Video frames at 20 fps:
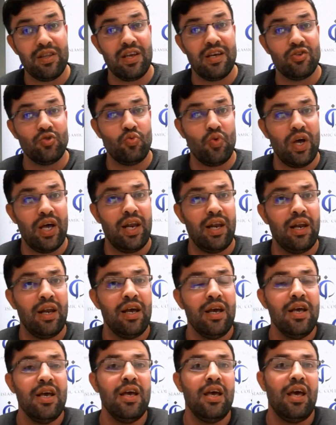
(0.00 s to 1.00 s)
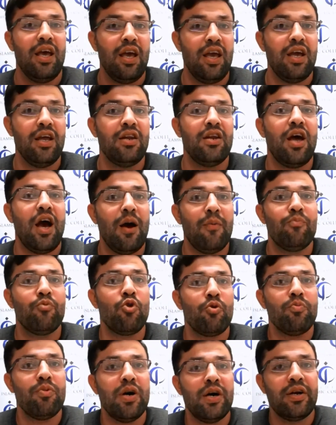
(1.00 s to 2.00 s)
as well, in a
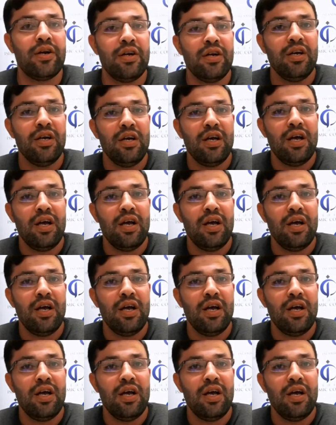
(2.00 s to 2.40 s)
proper